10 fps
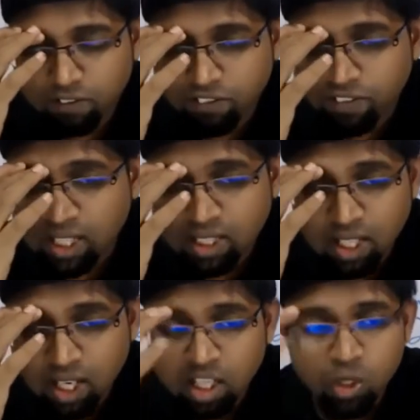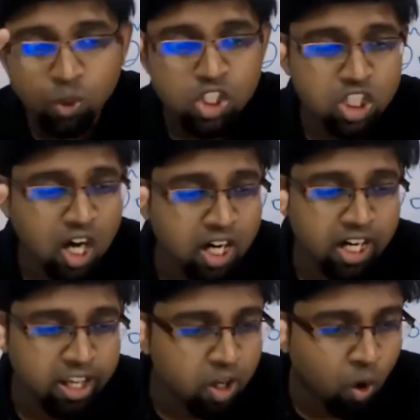whether you
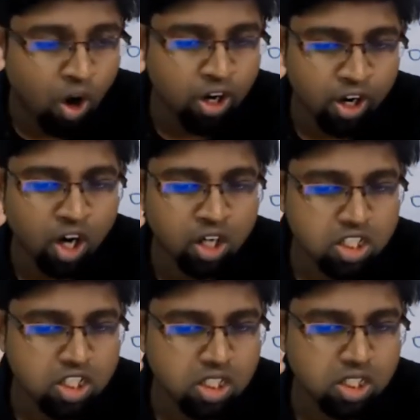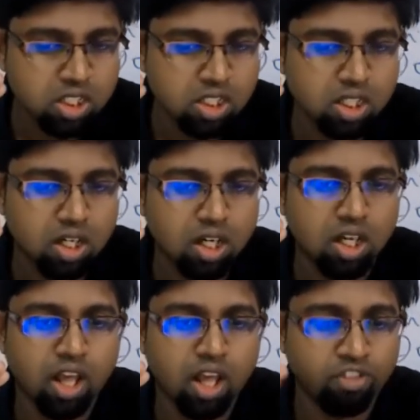study or not,
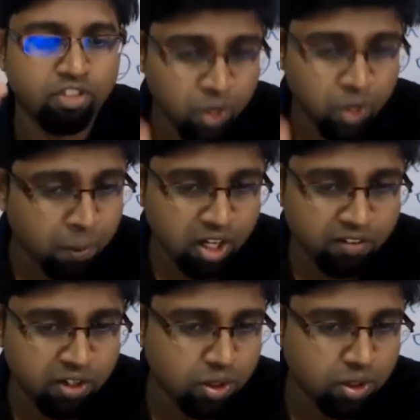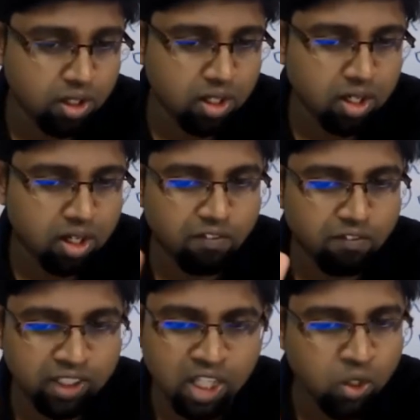right, from your point of view,
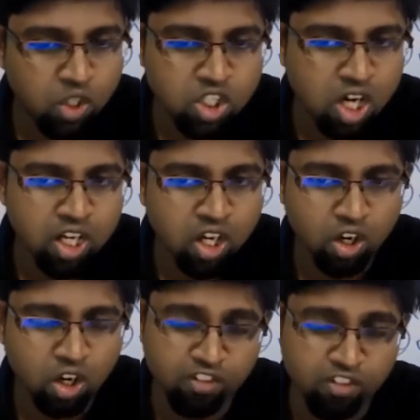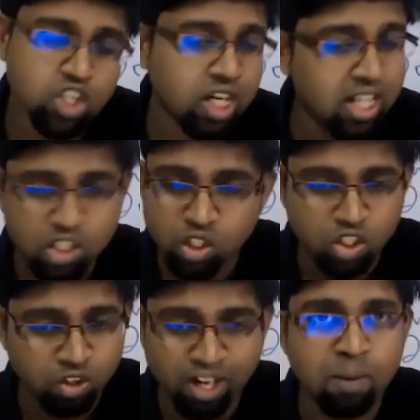whether you study or not. If you study, that's good.
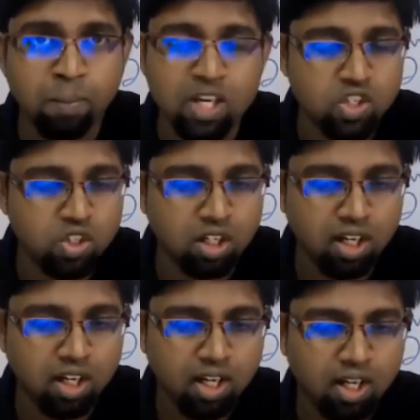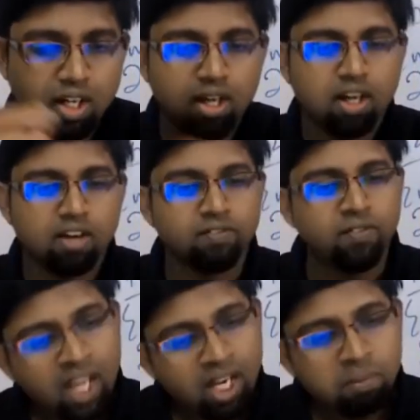You'll anyway pass, no?
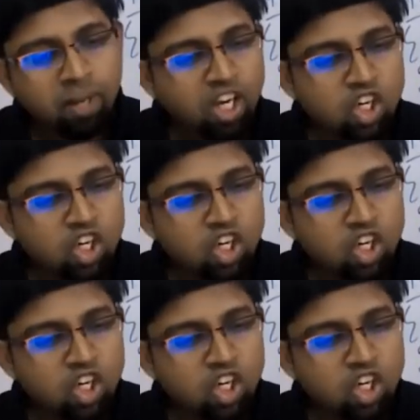We'll make